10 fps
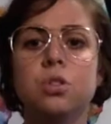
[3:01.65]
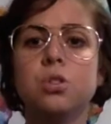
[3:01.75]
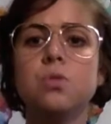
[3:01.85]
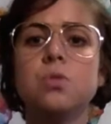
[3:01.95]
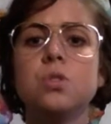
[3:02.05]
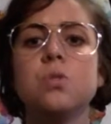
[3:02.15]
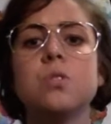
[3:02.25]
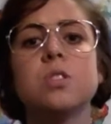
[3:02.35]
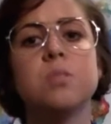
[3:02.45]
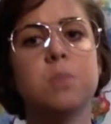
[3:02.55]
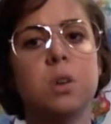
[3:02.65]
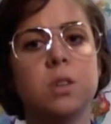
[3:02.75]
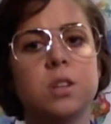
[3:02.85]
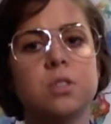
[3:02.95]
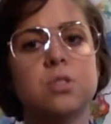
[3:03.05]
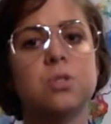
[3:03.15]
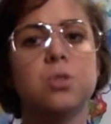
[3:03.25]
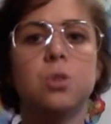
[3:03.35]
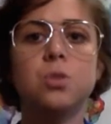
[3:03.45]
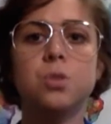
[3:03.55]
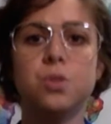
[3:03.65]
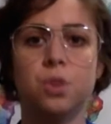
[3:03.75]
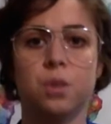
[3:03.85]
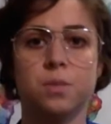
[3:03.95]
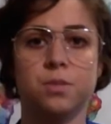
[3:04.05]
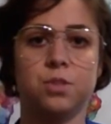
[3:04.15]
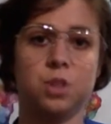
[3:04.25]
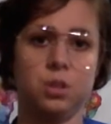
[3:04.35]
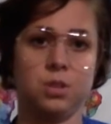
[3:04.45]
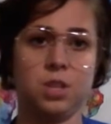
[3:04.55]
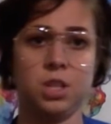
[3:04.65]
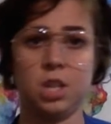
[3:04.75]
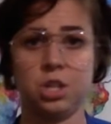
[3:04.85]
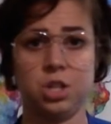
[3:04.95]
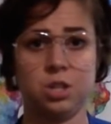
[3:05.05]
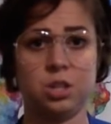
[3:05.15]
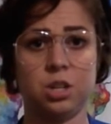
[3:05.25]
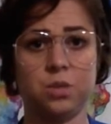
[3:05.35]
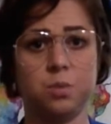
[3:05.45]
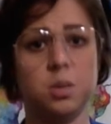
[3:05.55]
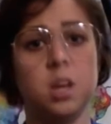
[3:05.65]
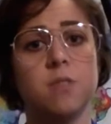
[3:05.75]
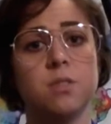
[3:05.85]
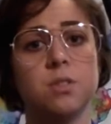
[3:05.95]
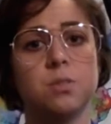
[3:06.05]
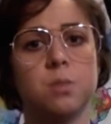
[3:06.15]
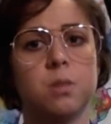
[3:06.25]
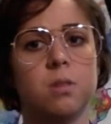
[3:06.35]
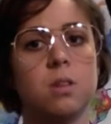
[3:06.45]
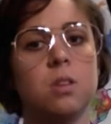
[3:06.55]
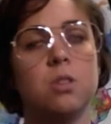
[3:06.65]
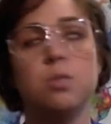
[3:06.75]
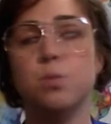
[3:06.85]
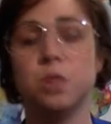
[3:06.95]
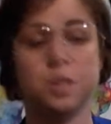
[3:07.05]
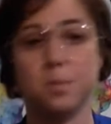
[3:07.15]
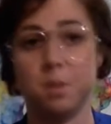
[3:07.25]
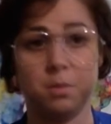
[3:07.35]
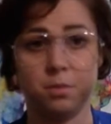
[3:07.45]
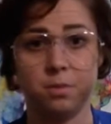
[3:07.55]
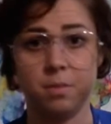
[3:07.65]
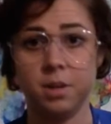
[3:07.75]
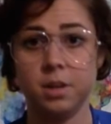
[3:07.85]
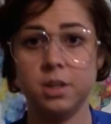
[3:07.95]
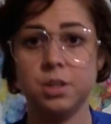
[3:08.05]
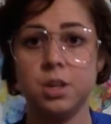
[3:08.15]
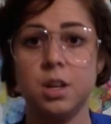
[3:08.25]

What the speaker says: Due to the Samoans' cultural norms of girls engaging in sexual behaviors with numerous men before marriage,